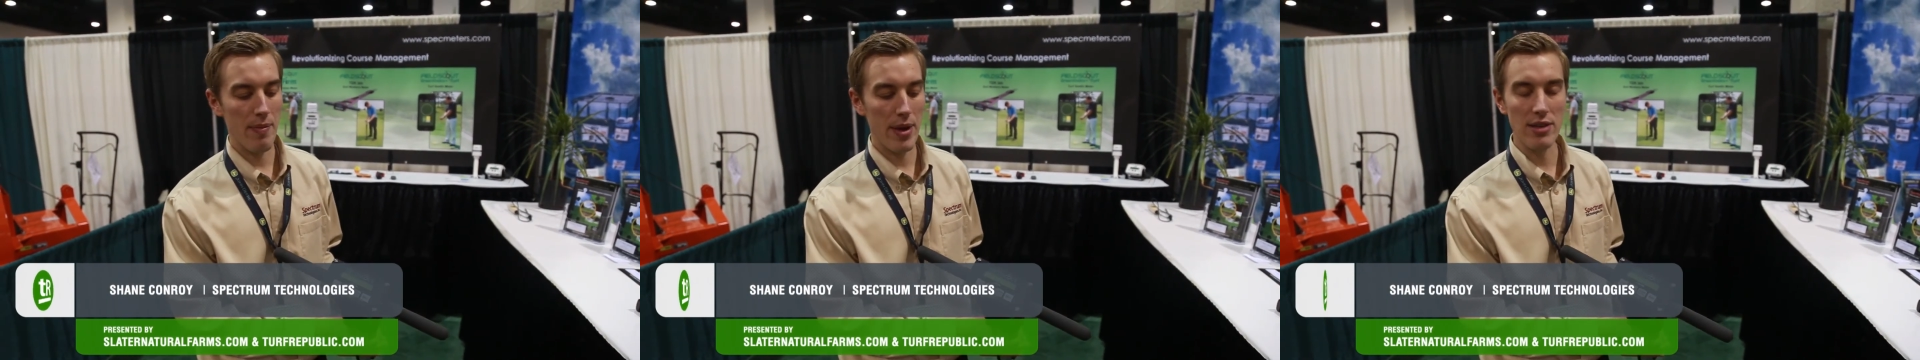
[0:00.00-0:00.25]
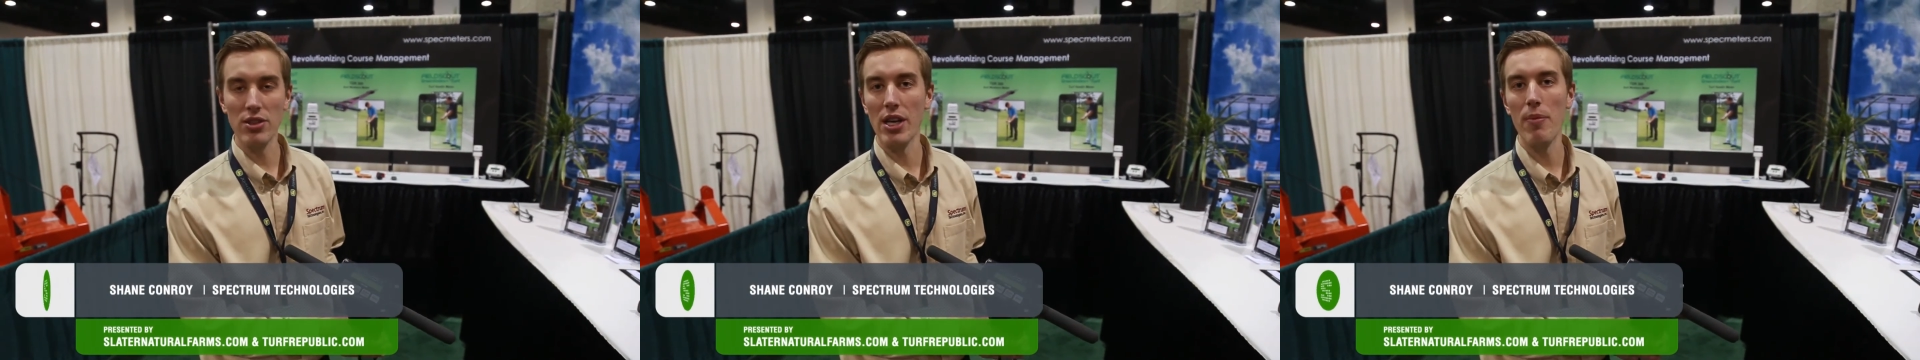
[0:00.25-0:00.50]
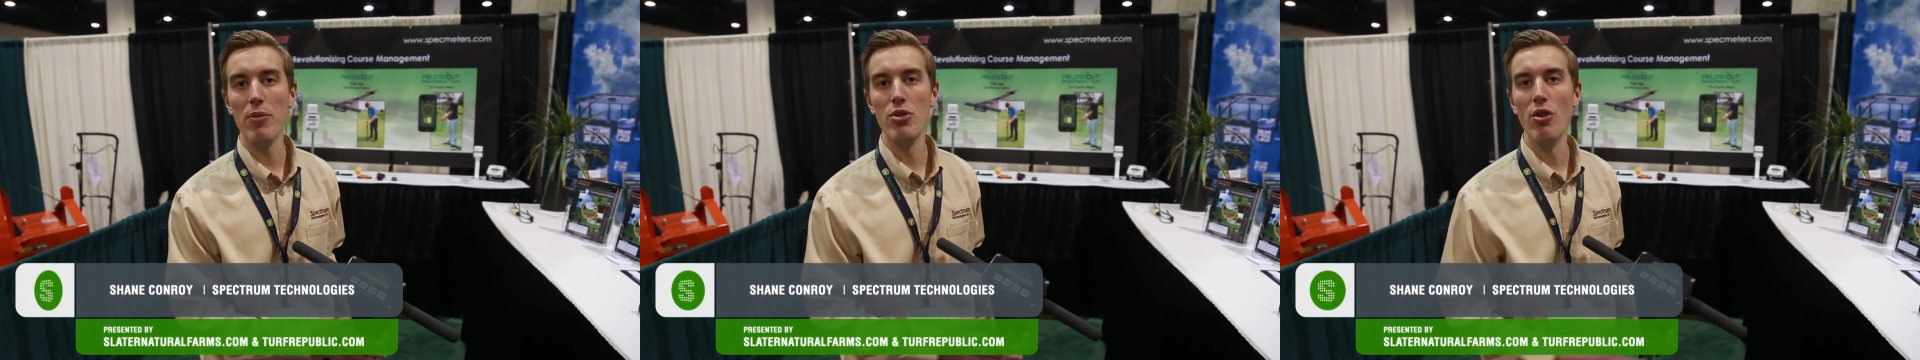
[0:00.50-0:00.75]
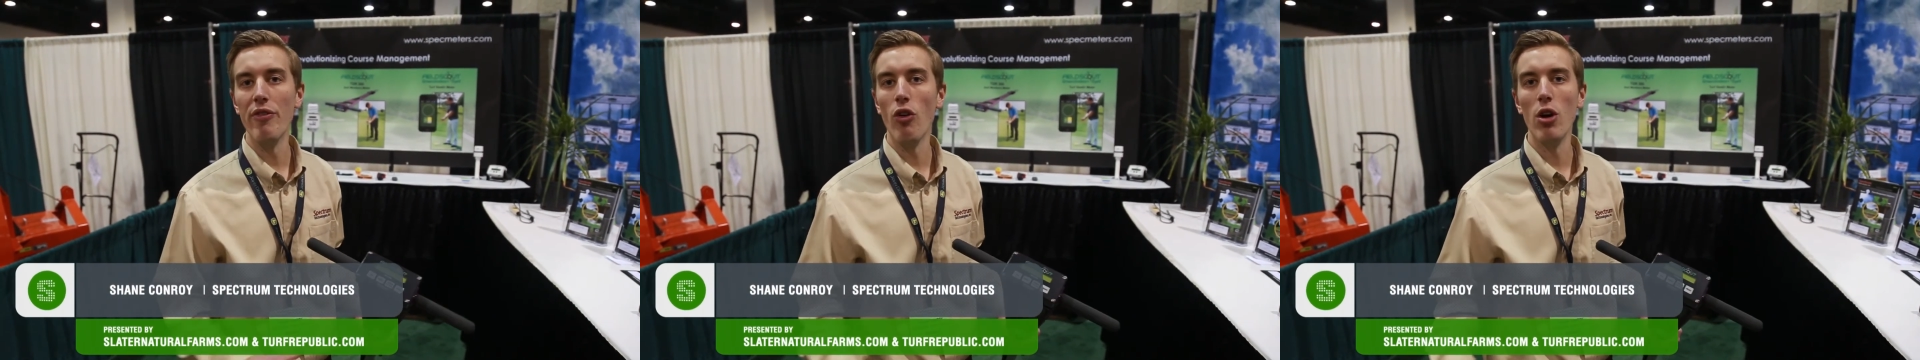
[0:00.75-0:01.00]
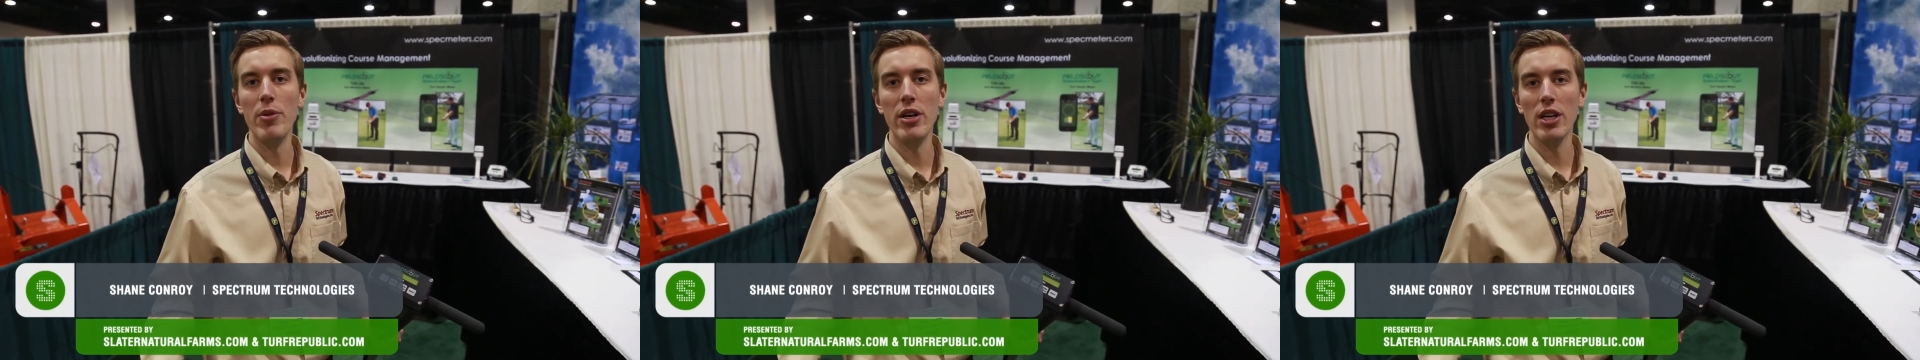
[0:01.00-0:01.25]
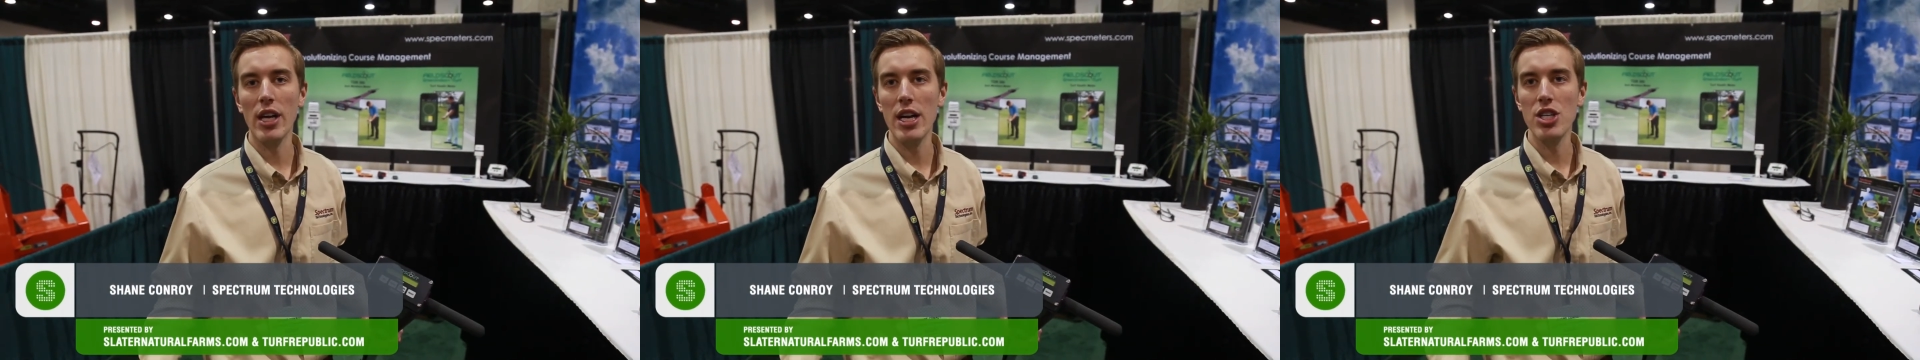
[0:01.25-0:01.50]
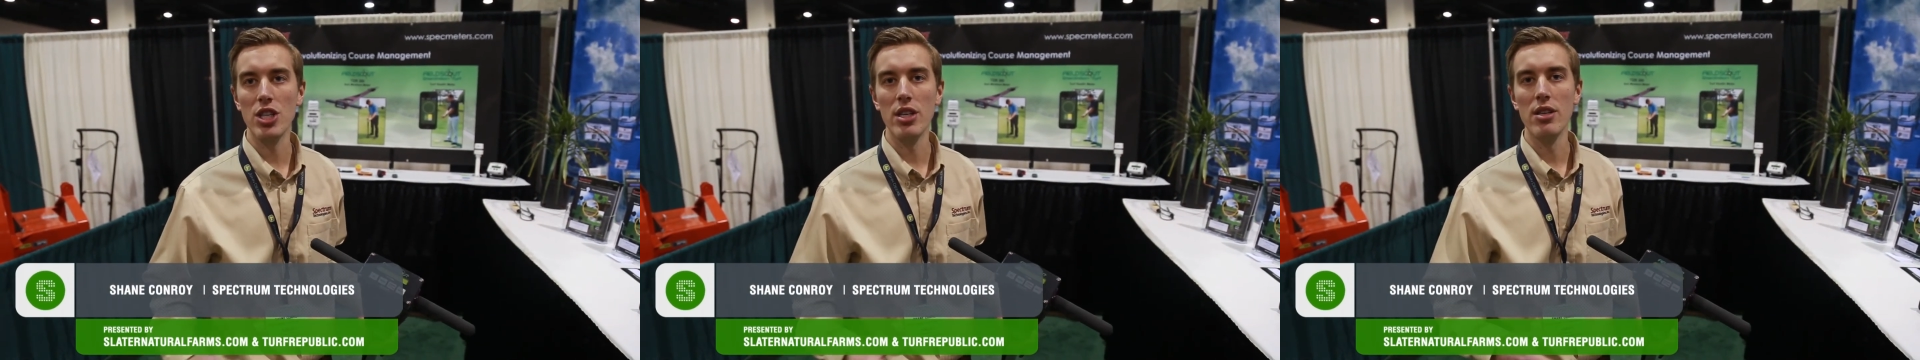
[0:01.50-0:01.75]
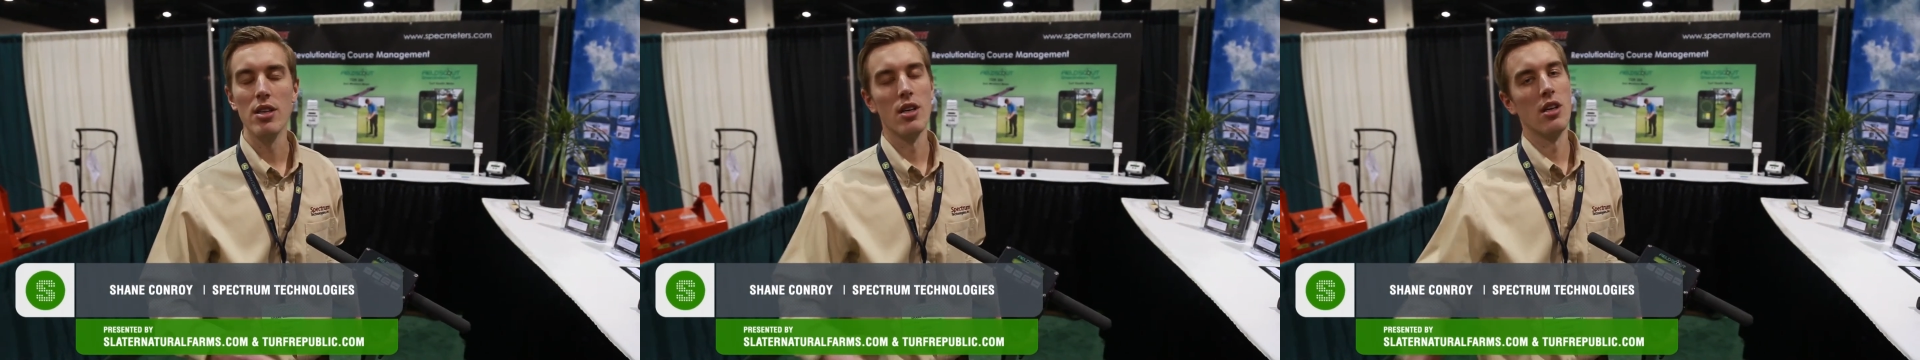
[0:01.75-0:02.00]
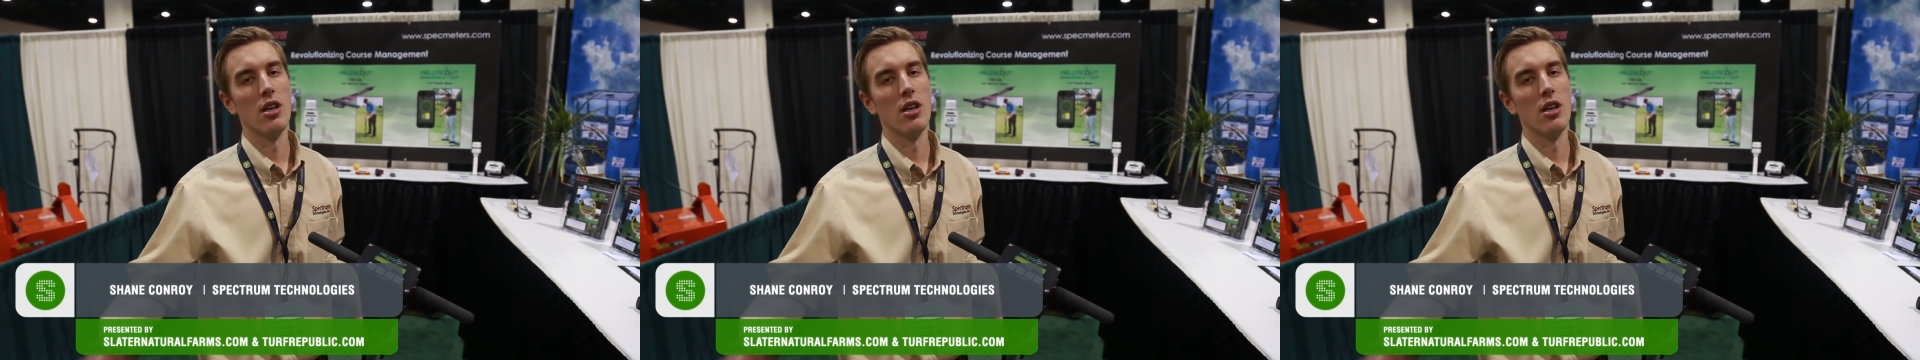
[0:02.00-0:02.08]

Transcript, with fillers: and basically get uniform irrigation